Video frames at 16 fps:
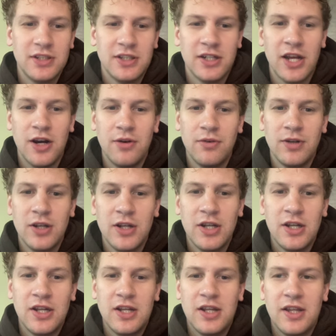
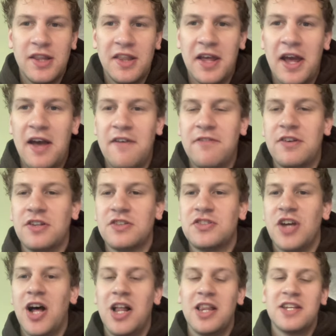They have
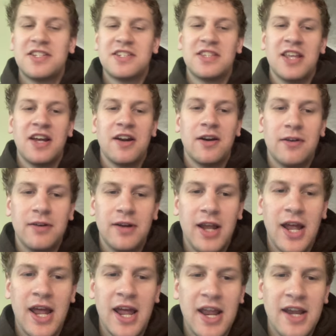Gonzalez there,
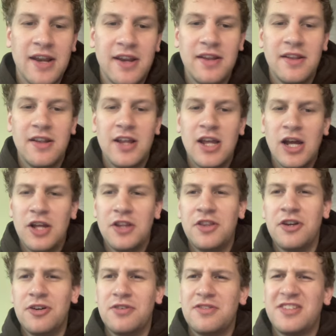and
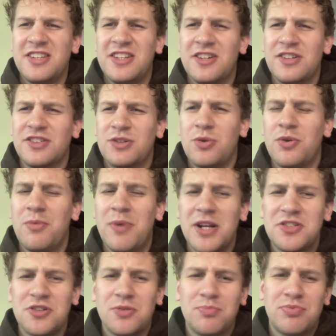their
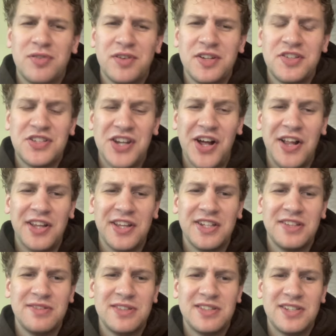cornerbacks are pretty
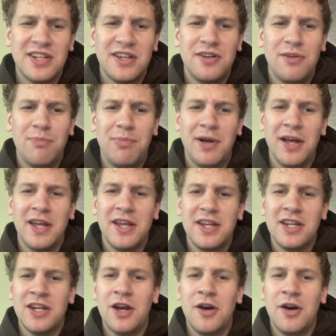solid still, but